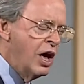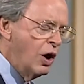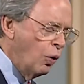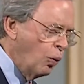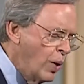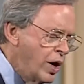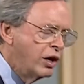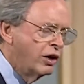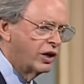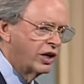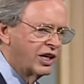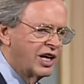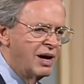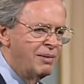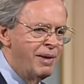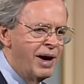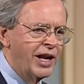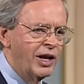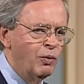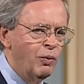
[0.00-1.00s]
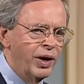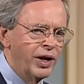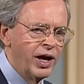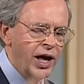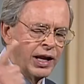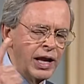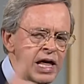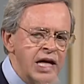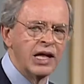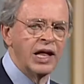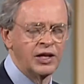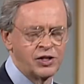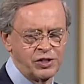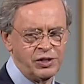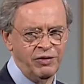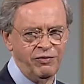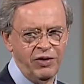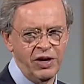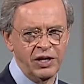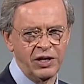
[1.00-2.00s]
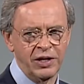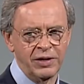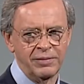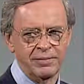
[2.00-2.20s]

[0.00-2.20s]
we're going to come out a winner and he gets defeated.